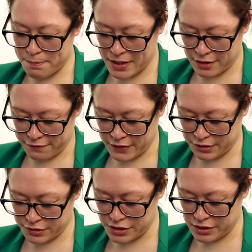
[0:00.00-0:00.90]
the
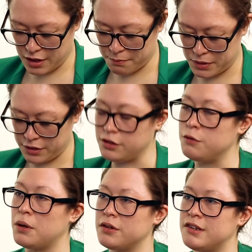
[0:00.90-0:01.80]
benefits to the companies who
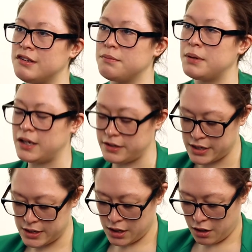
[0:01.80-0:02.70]
participate
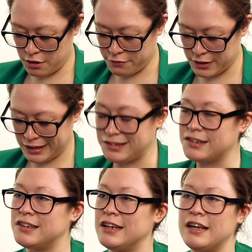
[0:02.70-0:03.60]
over an
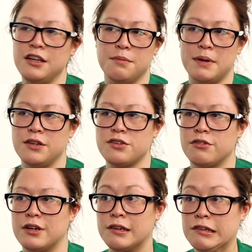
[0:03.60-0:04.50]
existing incubator
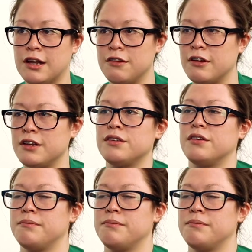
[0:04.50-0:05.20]
or accelerator?